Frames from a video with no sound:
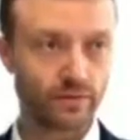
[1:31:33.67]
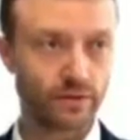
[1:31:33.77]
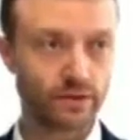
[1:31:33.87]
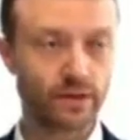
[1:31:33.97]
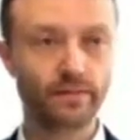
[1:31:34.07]

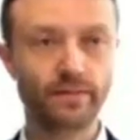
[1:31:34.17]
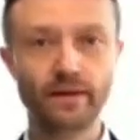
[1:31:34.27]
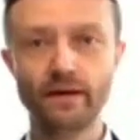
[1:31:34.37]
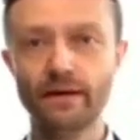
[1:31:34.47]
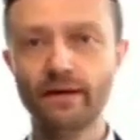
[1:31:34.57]
this year.
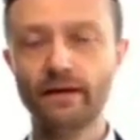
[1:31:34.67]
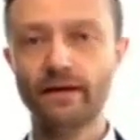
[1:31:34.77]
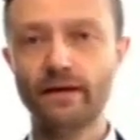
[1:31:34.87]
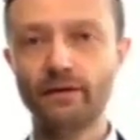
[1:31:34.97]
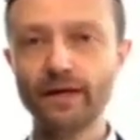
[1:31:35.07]

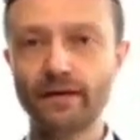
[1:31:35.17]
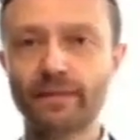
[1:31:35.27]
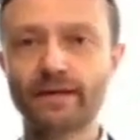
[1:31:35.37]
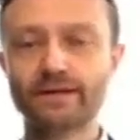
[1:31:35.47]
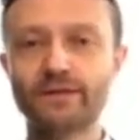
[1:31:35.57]

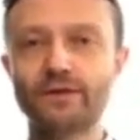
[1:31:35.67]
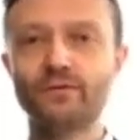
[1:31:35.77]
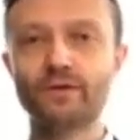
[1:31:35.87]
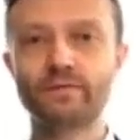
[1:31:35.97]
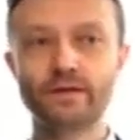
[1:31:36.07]
Okay, so
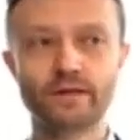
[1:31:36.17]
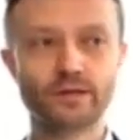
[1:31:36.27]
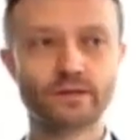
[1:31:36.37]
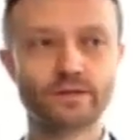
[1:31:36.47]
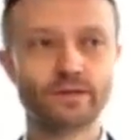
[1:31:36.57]
we
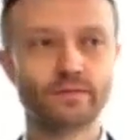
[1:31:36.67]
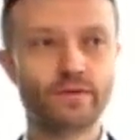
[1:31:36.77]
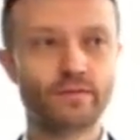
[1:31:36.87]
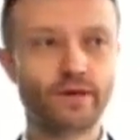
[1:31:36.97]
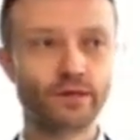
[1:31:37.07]
finished
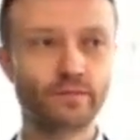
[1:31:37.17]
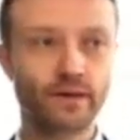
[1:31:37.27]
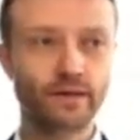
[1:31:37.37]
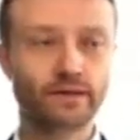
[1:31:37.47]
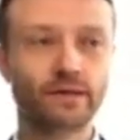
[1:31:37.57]
with the Russian
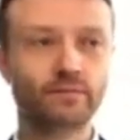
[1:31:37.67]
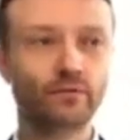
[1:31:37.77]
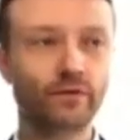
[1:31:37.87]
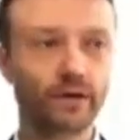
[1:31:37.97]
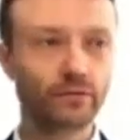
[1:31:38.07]
parts and
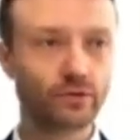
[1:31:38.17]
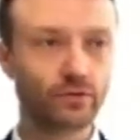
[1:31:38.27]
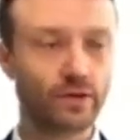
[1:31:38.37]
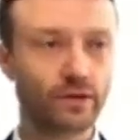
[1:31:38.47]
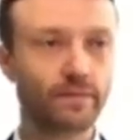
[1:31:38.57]
moving on
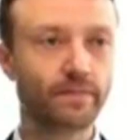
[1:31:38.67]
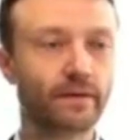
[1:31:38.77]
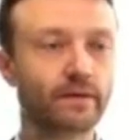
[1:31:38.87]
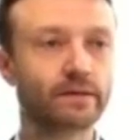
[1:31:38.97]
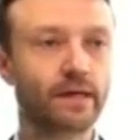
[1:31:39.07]
to the
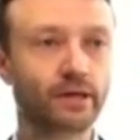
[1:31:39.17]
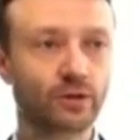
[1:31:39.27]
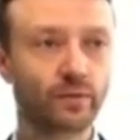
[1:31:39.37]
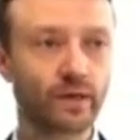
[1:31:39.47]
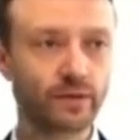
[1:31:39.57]

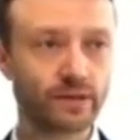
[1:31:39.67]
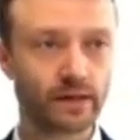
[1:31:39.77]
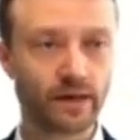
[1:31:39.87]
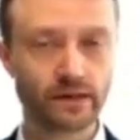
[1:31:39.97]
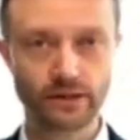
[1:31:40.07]
section where we
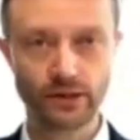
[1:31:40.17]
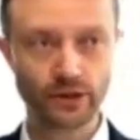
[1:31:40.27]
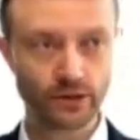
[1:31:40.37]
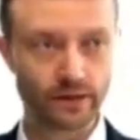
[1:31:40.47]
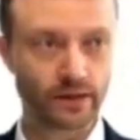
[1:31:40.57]
discuss
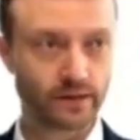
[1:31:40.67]
changes in